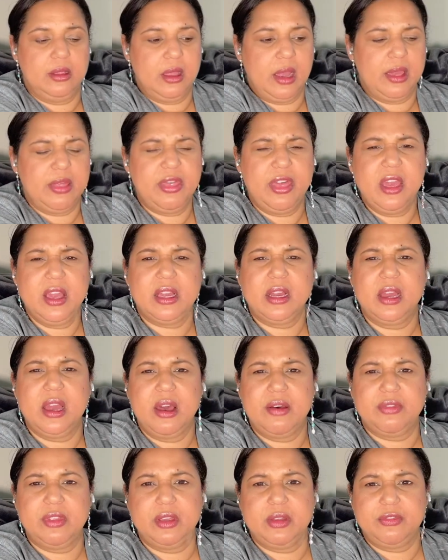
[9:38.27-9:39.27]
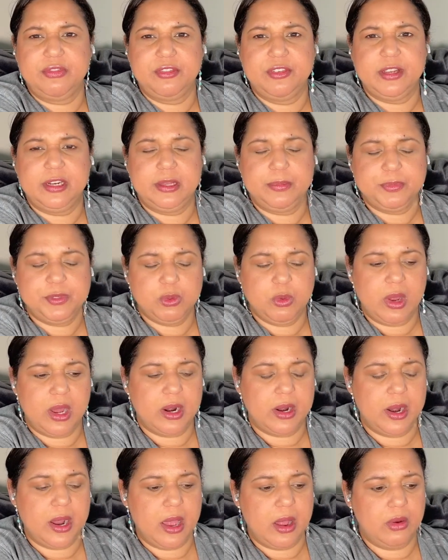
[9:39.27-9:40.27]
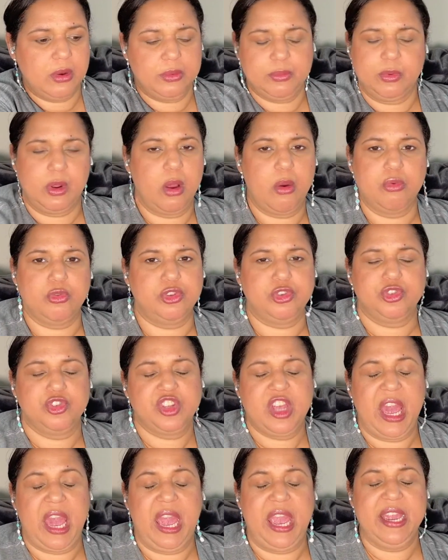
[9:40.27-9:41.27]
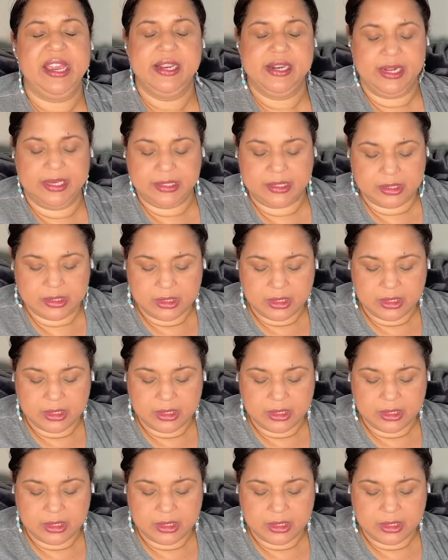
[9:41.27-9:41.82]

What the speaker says: I think I have the Philips one now. I just hate it.